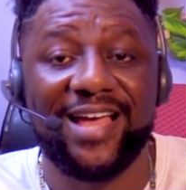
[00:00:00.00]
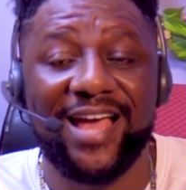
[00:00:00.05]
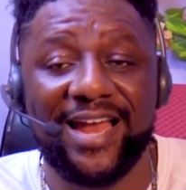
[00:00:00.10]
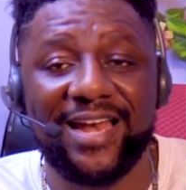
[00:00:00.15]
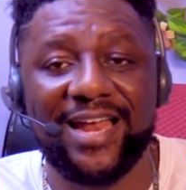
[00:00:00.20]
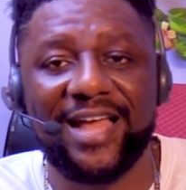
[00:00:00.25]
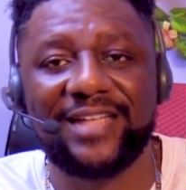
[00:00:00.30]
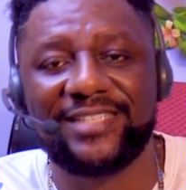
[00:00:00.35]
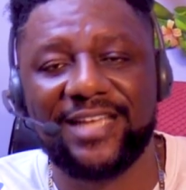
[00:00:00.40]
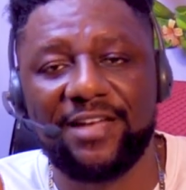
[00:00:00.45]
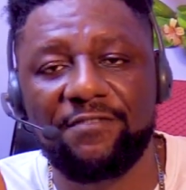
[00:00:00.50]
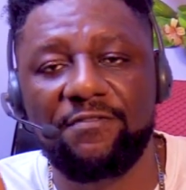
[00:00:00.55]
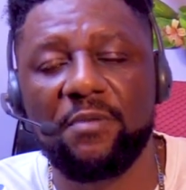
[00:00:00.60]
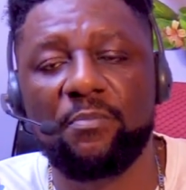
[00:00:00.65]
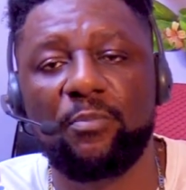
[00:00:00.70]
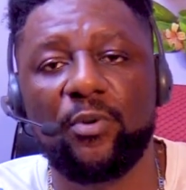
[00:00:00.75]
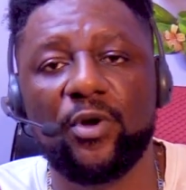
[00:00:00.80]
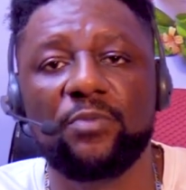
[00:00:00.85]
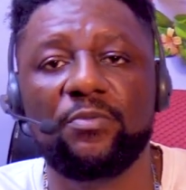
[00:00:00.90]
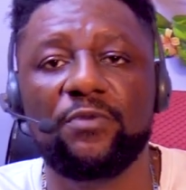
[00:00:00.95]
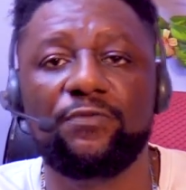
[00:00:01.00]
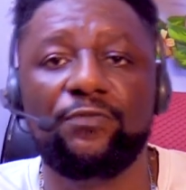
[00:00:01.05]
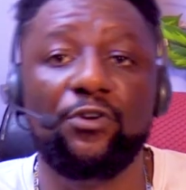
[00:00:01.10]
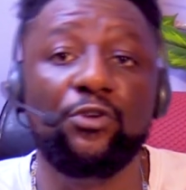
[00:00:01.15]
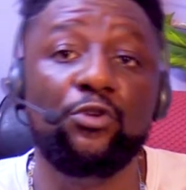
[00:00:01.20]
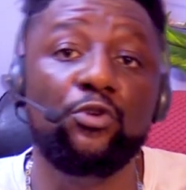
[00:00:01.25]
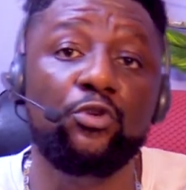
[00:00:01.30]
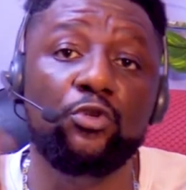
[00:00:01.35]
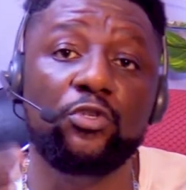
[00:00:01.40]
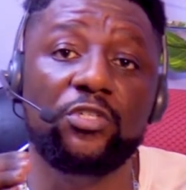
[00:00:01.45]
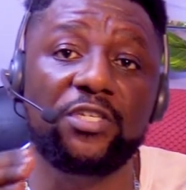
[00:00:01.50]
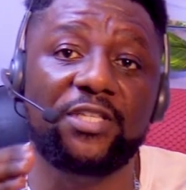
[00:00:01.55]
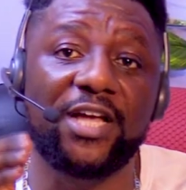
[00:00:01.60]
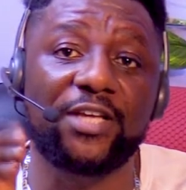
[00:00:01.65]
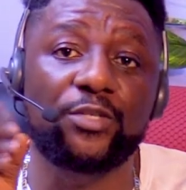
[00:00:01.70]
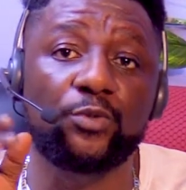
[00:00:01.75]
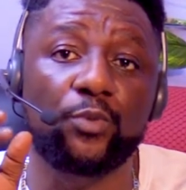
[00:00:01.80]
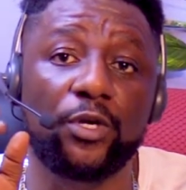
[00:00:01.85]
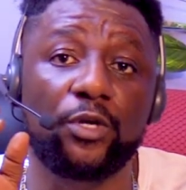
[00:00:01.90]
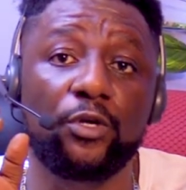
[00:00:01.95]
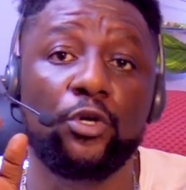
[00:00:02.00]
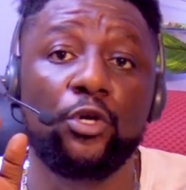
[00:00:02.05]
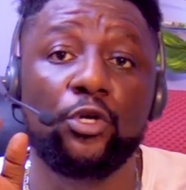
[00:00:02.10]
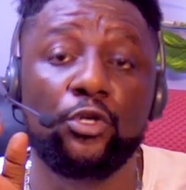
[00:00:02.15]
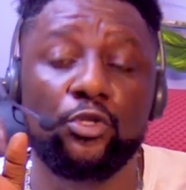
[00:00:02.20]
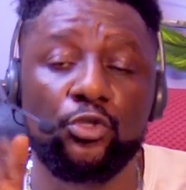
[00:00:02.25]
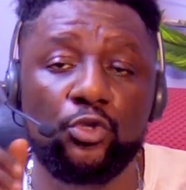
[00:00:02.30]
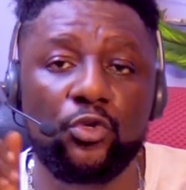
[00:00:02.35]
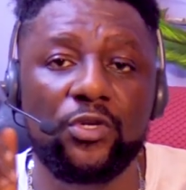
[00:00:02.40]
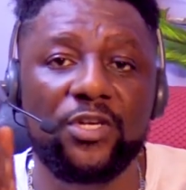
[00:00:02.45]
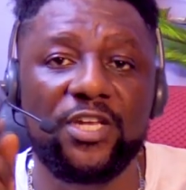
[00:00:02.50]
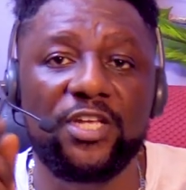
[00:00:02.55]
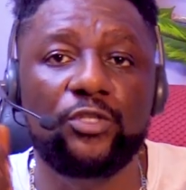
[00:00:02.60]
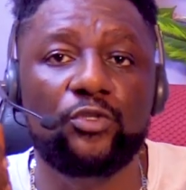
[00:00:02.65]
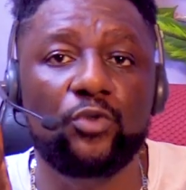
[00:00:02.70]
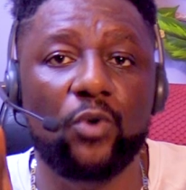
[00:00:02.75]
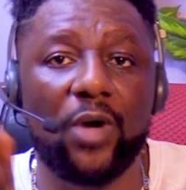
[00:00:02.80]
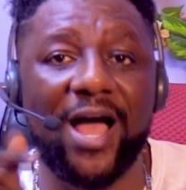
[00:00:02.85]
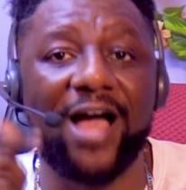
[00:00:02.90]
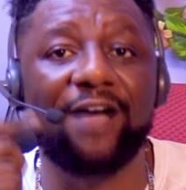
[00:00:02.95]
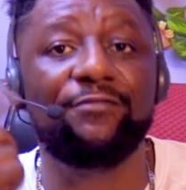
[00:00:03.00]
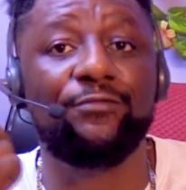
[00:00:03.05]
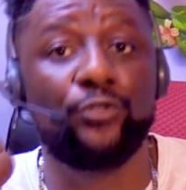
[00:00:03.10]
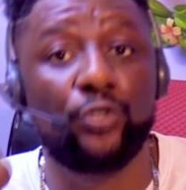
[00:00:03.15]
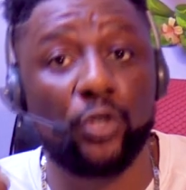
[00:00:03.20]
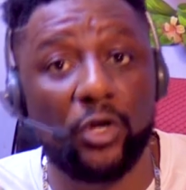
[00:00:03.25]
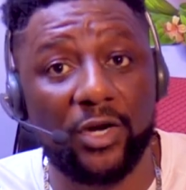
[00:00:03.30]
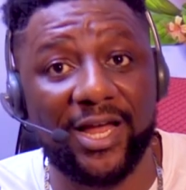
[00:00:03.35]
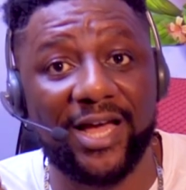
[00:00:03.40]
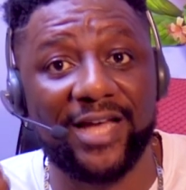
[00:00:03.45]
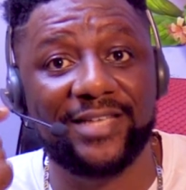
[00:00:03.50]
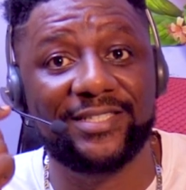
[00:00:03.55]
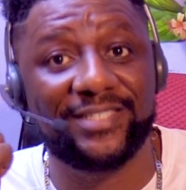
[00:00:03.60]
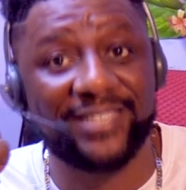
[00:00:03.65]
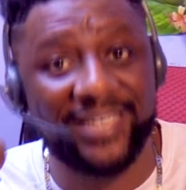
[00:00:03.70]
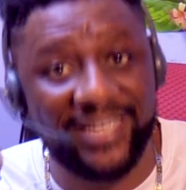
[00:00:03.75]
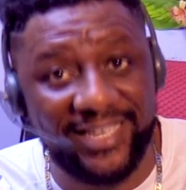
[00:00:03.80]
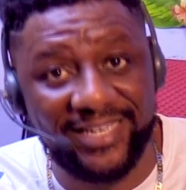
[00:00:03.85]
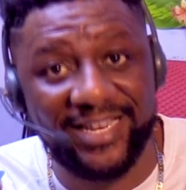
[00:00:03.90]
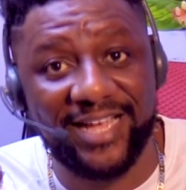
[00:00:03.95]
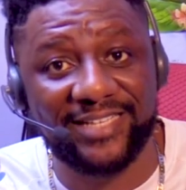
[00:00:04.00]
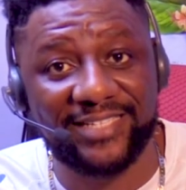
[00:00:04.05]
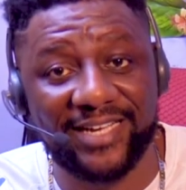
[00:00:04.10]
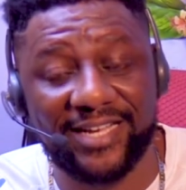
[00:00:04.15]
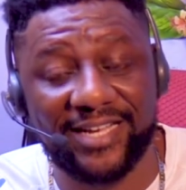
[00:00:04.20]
And at every point before you use it as well, you need to have dollars in that